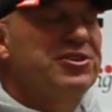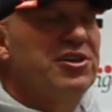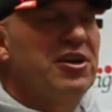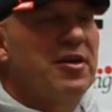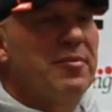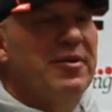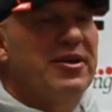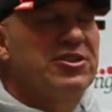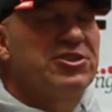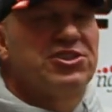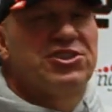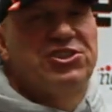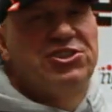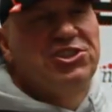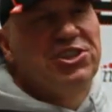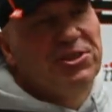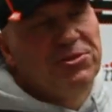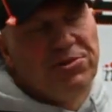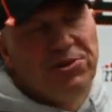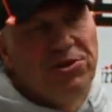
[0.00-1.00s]
to talk about just
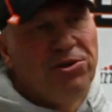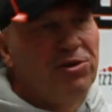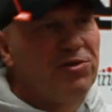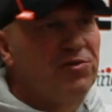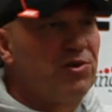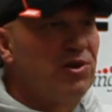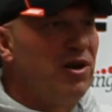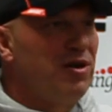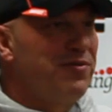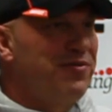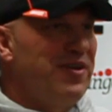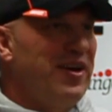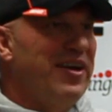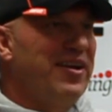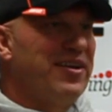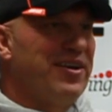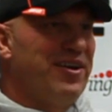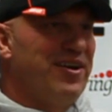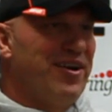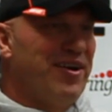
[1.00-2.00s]
general overall
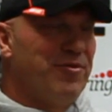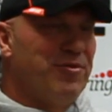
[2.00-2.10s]
failure,